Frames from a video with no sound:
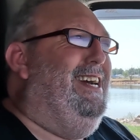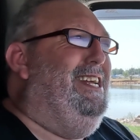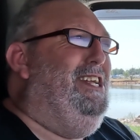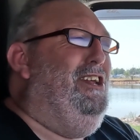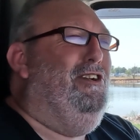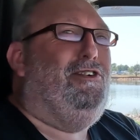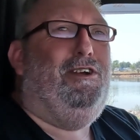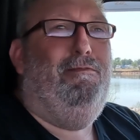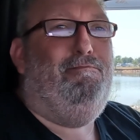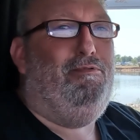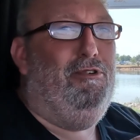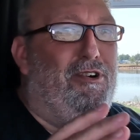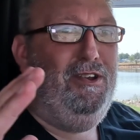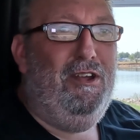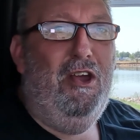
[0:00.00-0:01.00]
You could
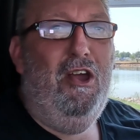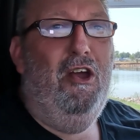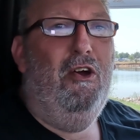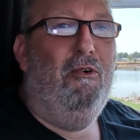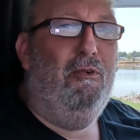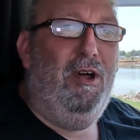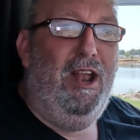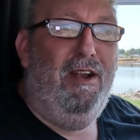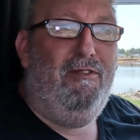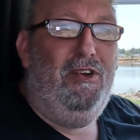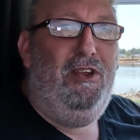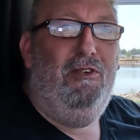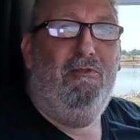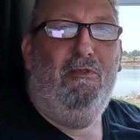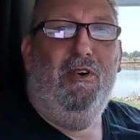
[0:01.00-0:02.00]
put whatever
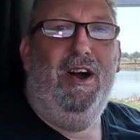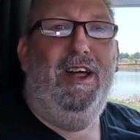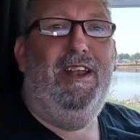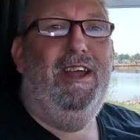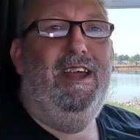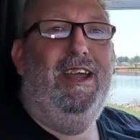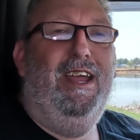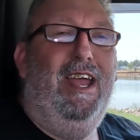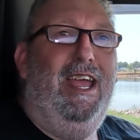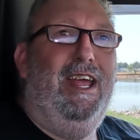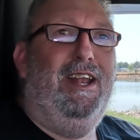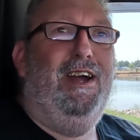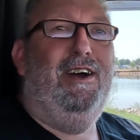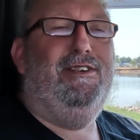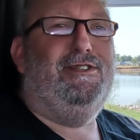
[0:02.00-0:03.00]
you want
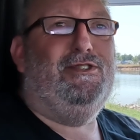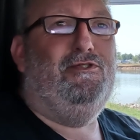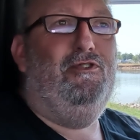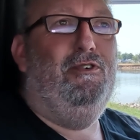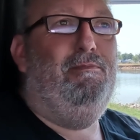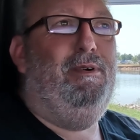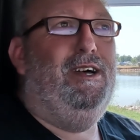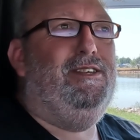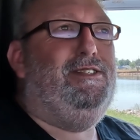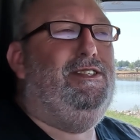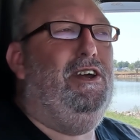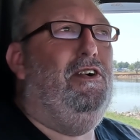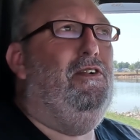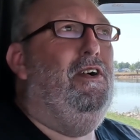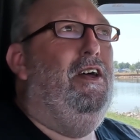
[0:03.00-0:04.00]
in a school bus.
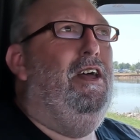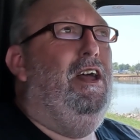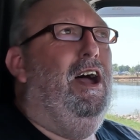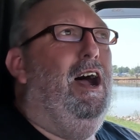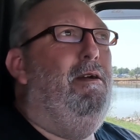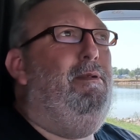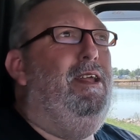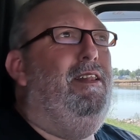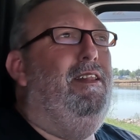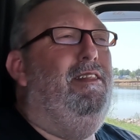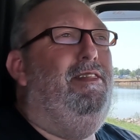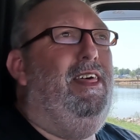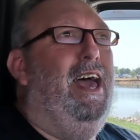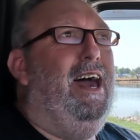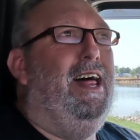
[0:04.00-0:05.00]
So, I mean,
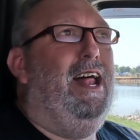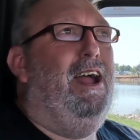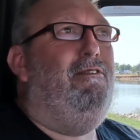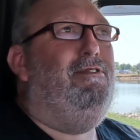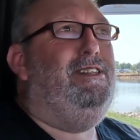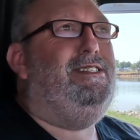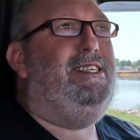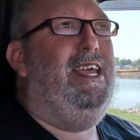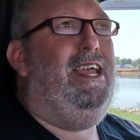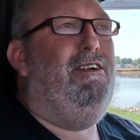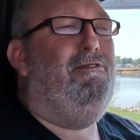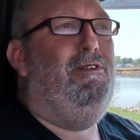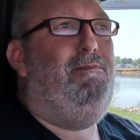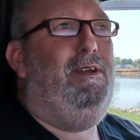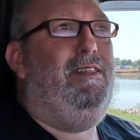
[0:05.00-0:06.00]
that I would say
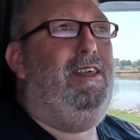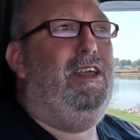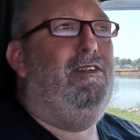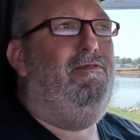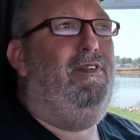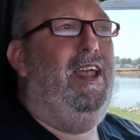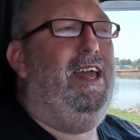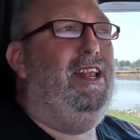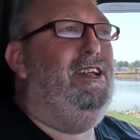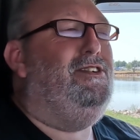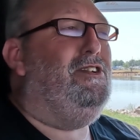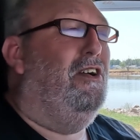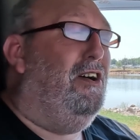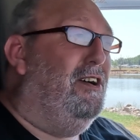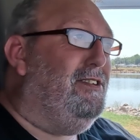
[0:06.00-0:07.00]
it would be the
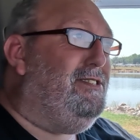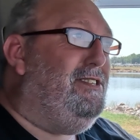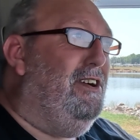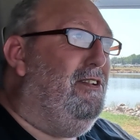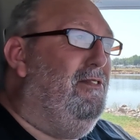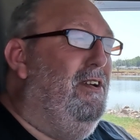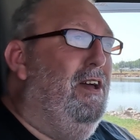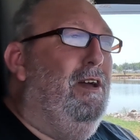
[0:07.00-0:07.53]
advantage. Also,